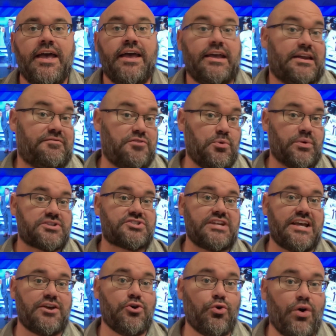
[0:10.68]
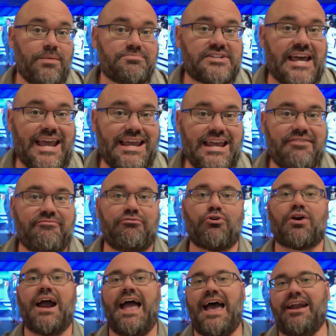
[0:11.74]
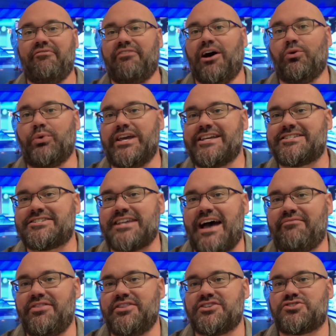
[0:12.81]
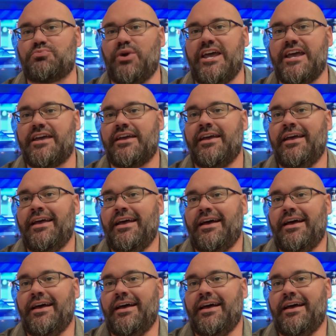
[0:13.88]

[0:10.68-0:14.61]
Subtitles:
And if you want to see who I'm taking for NFL Week 7 this week,